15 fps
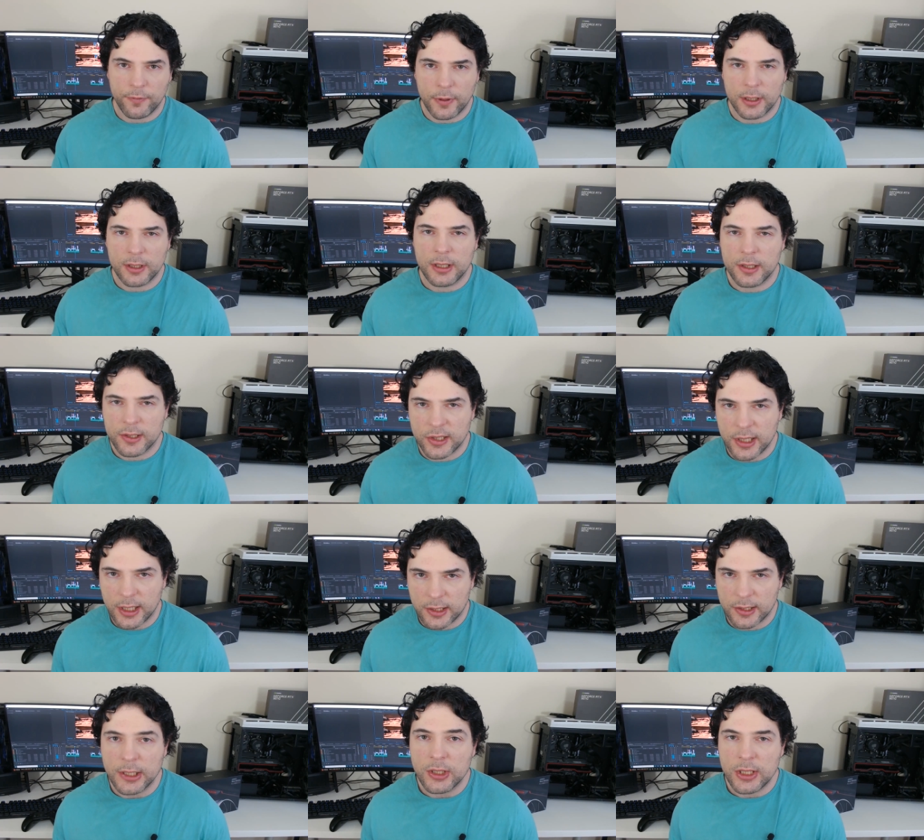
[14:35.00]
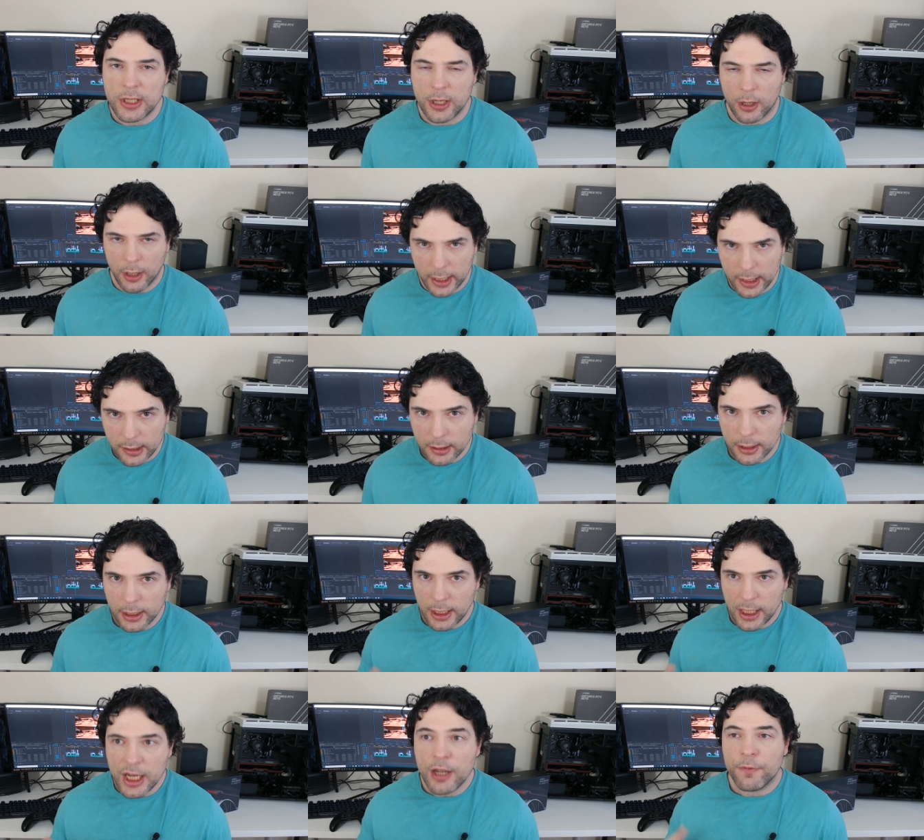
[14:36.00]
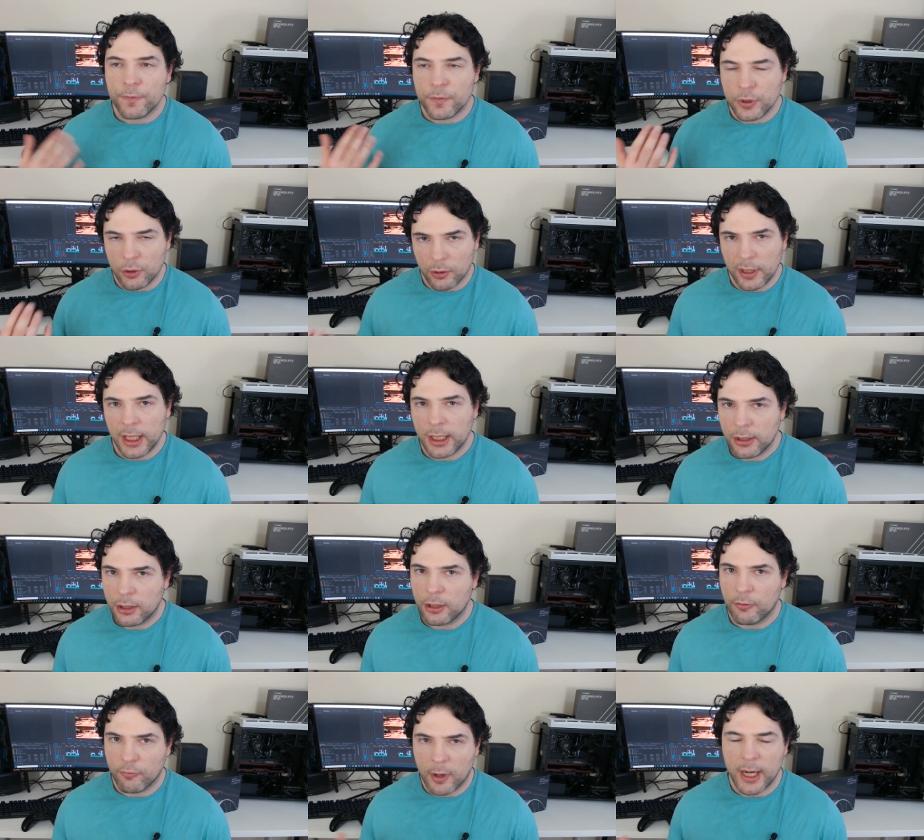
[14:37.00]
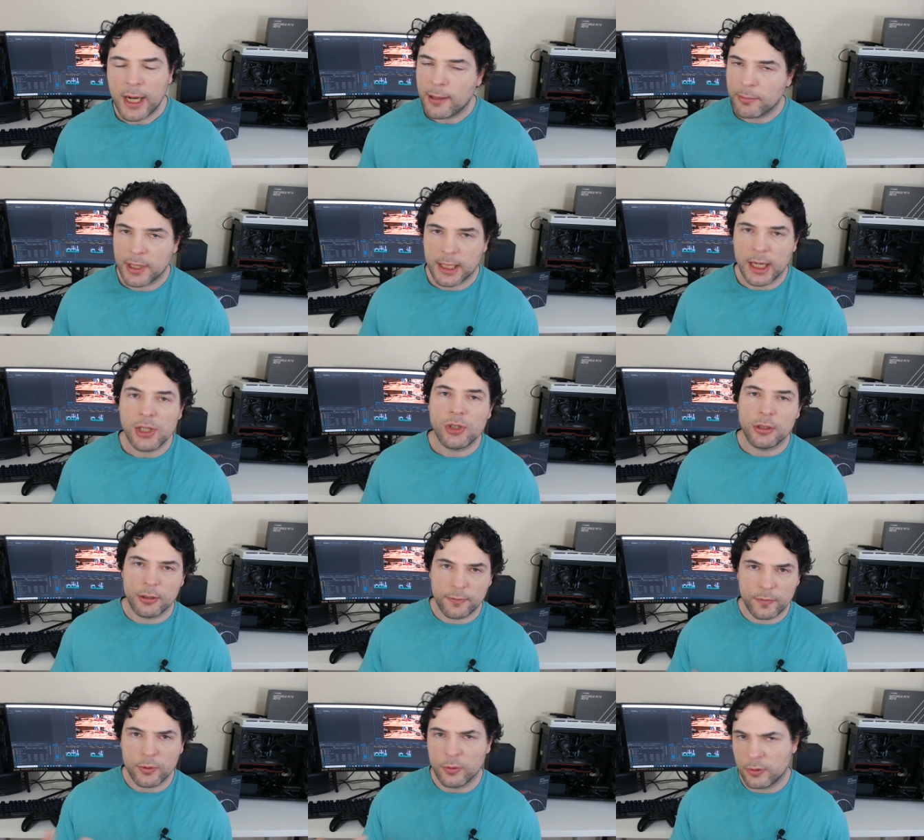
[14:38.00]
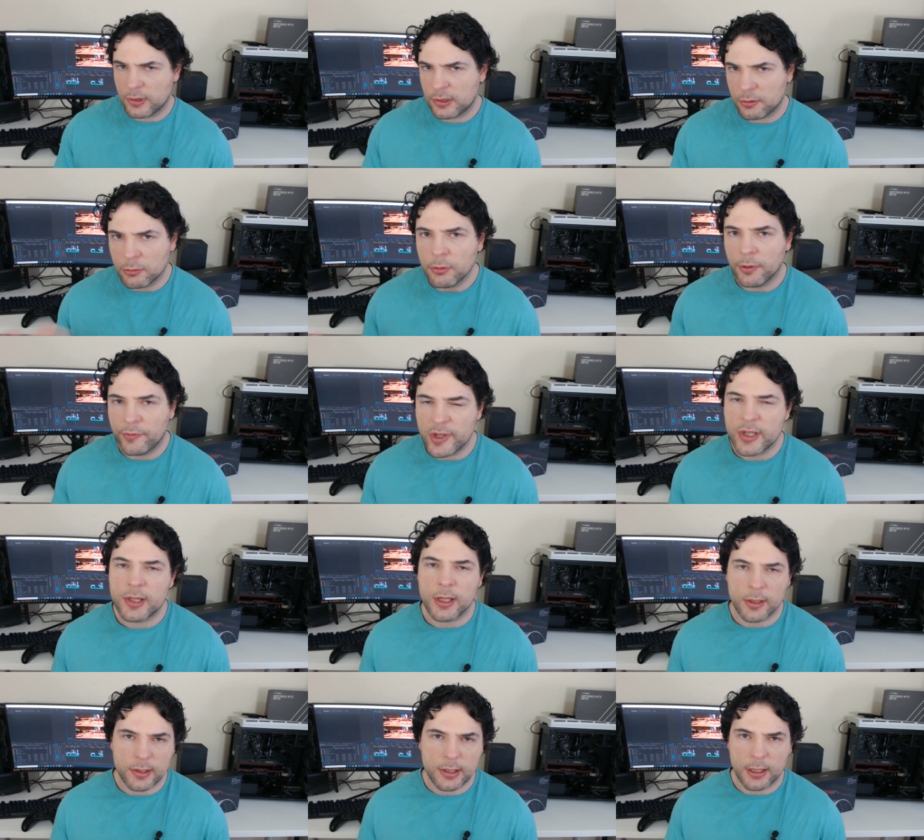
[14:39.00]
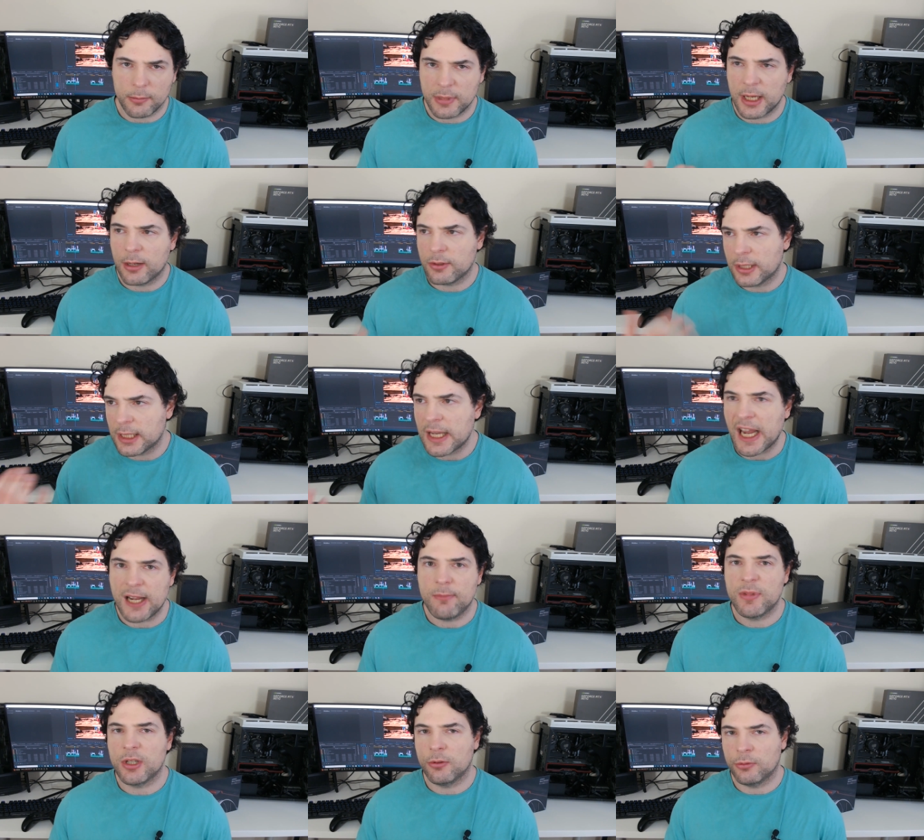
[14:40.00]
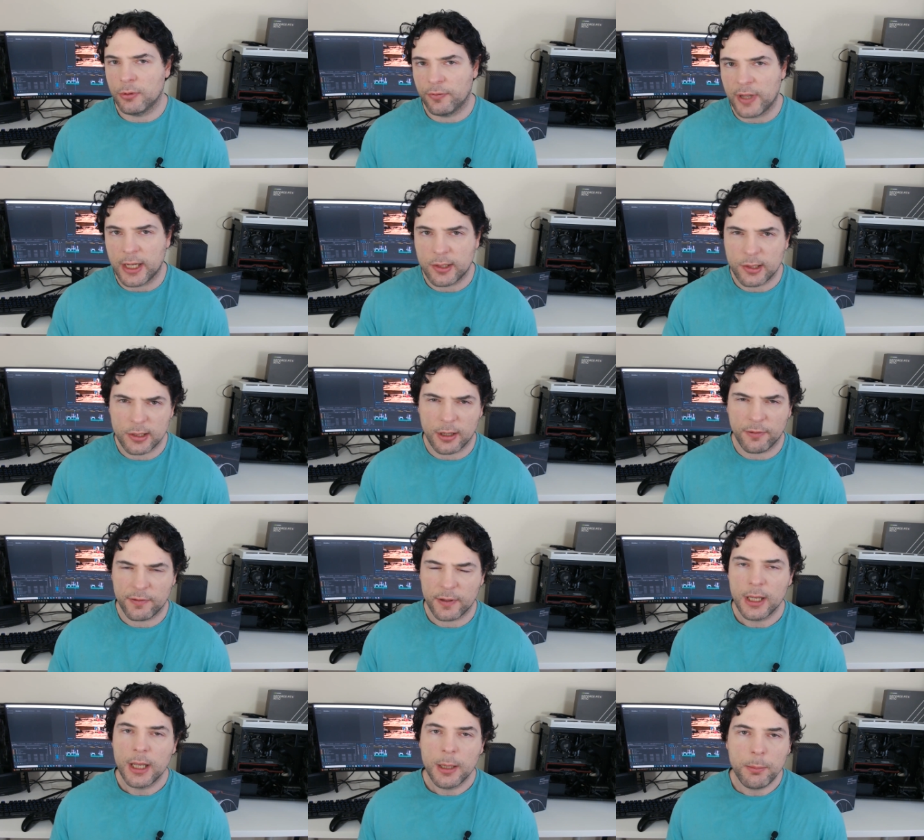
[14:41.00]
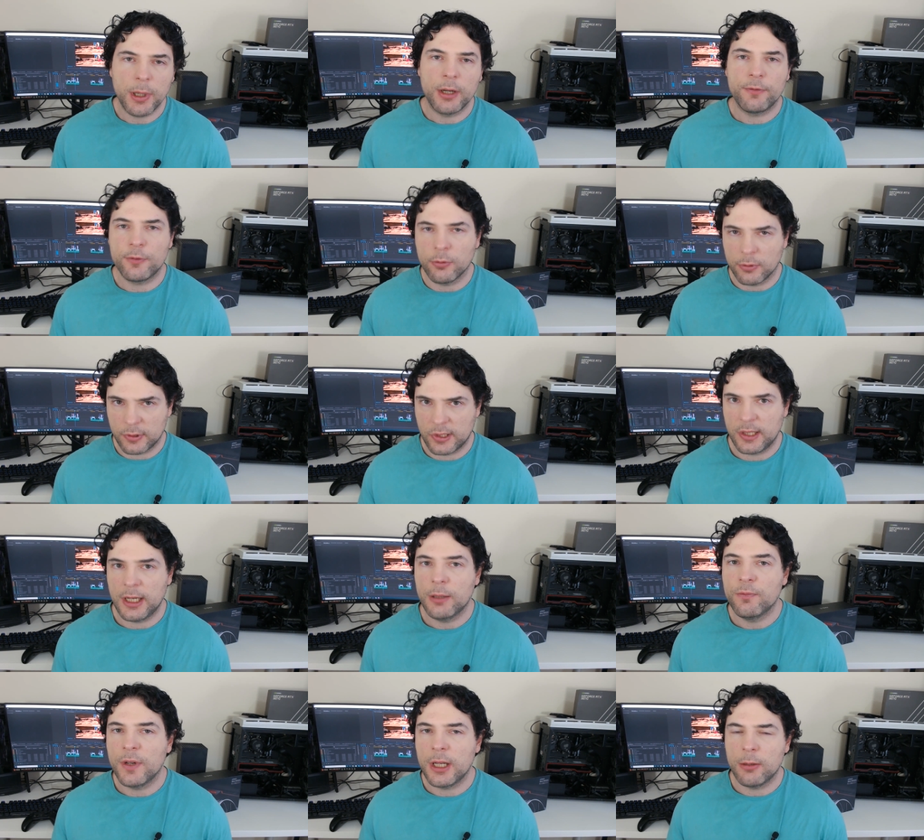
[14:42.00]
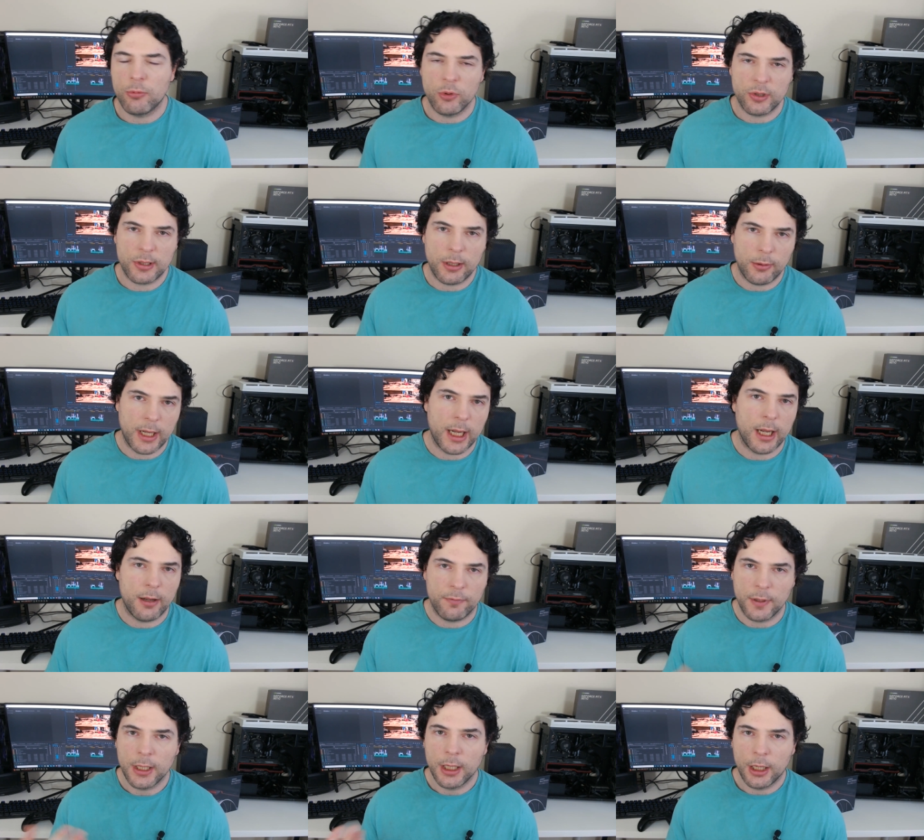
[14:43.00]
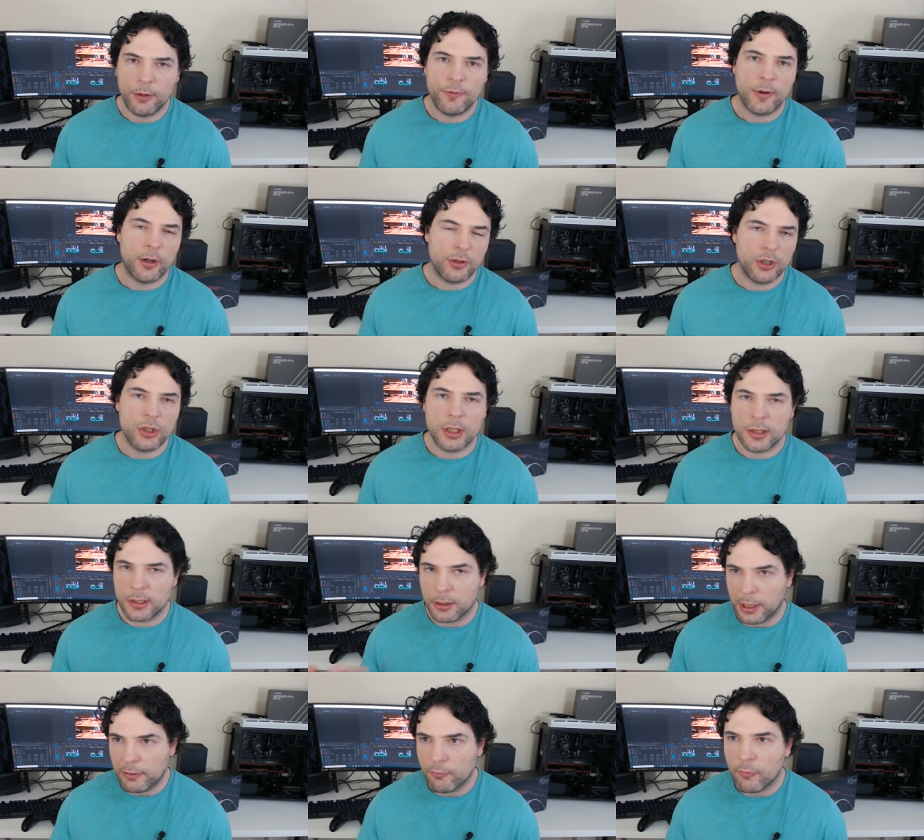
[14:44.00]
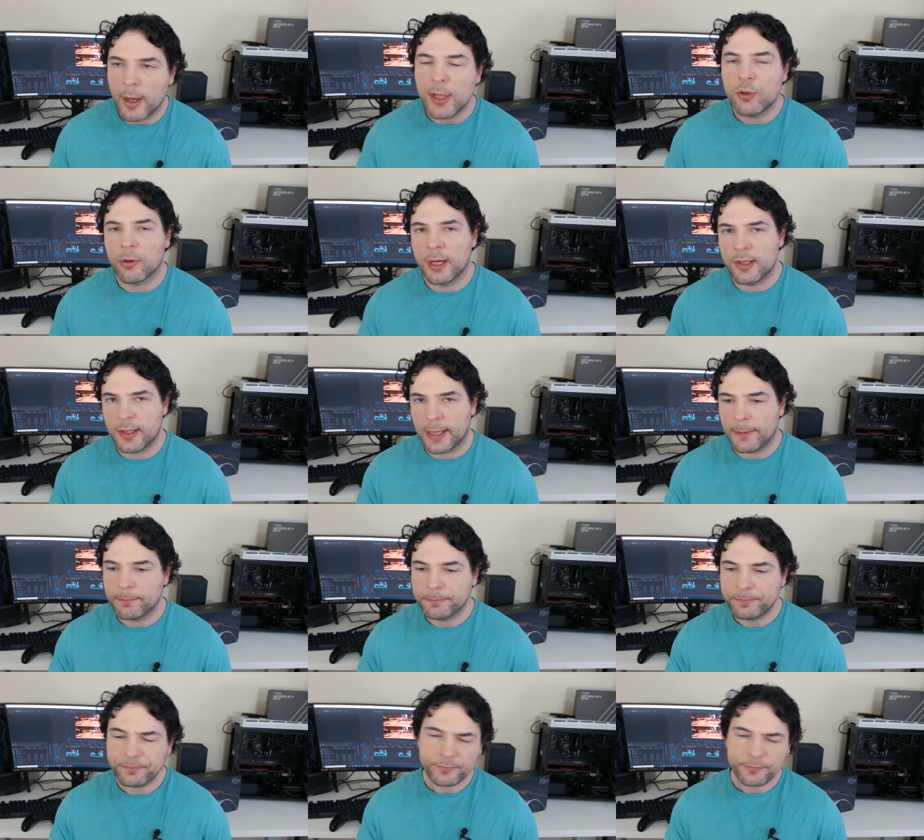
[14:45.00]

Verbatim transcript: the 3060 Ti if you're in the right application. Of course, all of this does come down to games and all of that stuff, but of course, NVIDIA will still have advantages in like ray tracing.